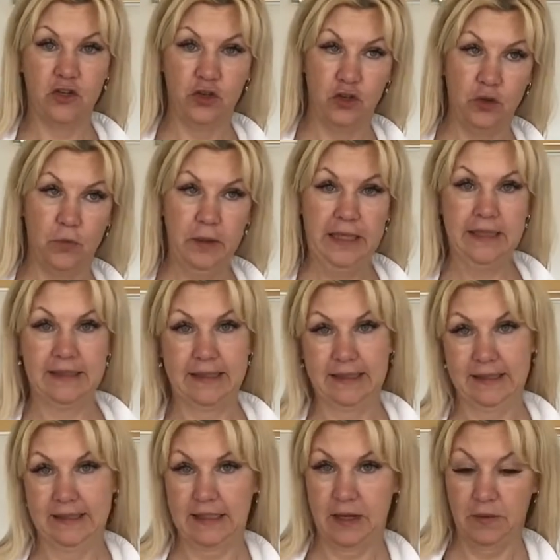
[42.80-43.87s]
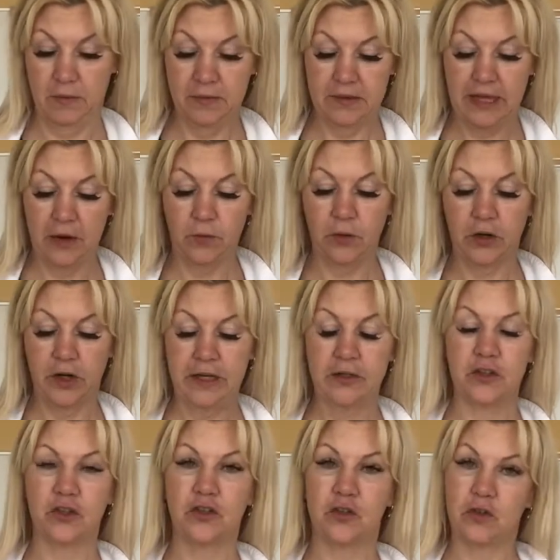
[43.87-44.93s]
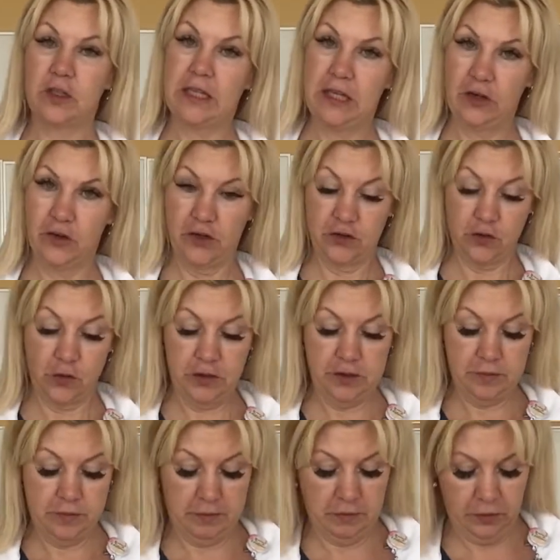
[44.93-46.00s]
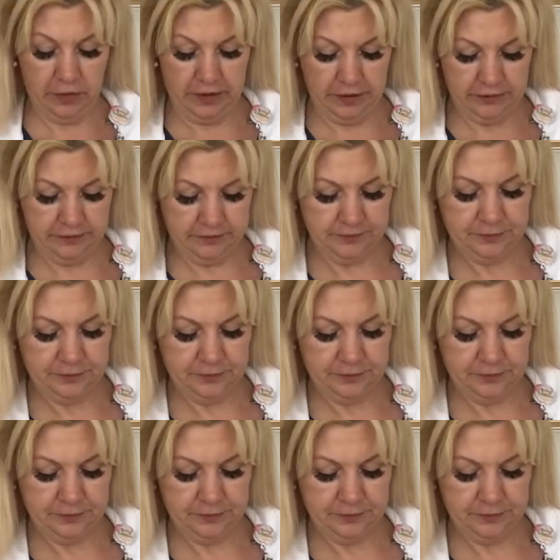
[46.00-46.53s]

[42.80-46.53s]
tubing system that we're introducing here at Torrance Memorial.